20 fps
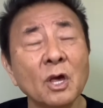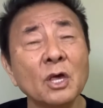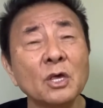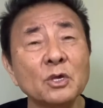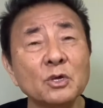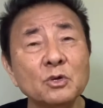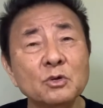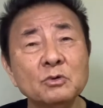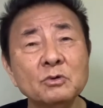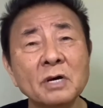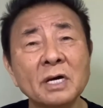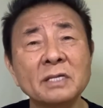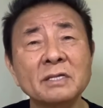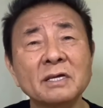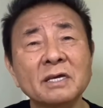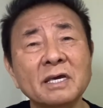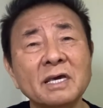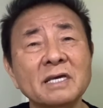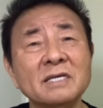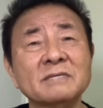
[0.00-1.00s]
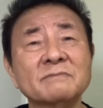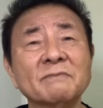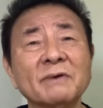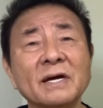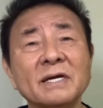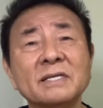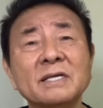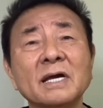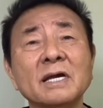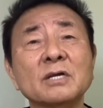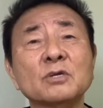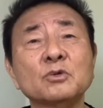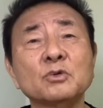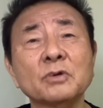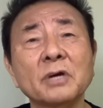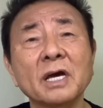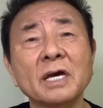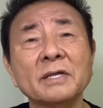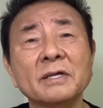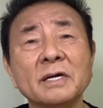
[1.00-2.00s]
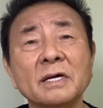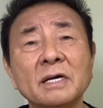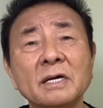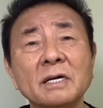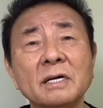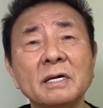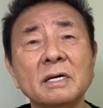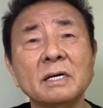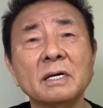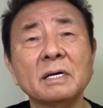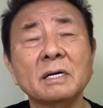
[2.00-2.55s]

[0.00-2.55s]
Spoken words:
You and the Keith Vitali together,